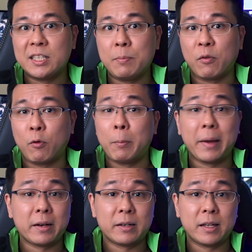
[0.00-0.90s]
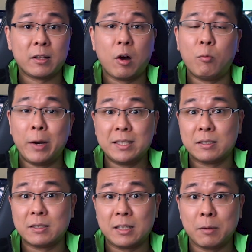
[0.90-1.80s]
perform better than the
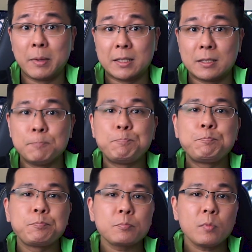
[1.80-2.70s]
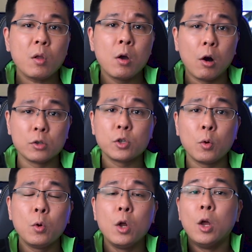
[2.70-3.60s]
Razer's earbuds.
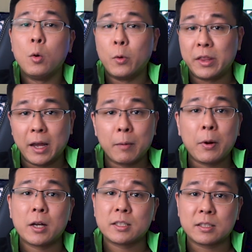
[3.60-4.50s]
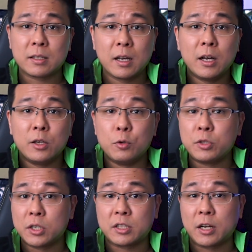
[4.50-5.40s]
Also, with AirPods
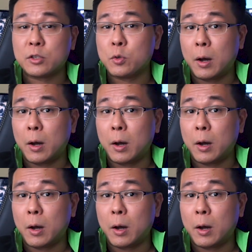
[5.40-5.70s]
users starting to